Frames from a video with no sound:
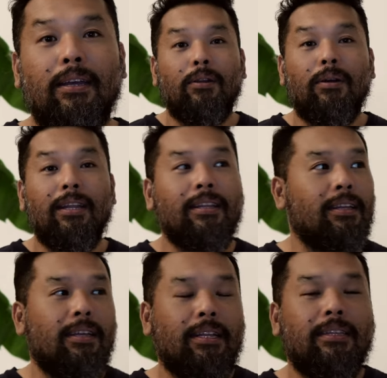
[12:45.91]
you know,
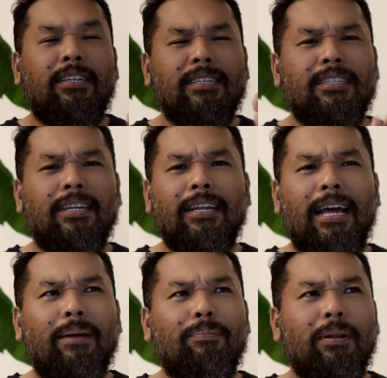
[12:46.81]
and it just didn't
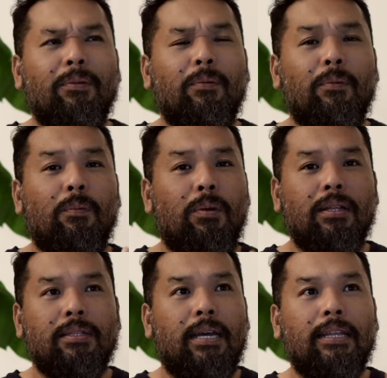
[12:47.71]
happen once.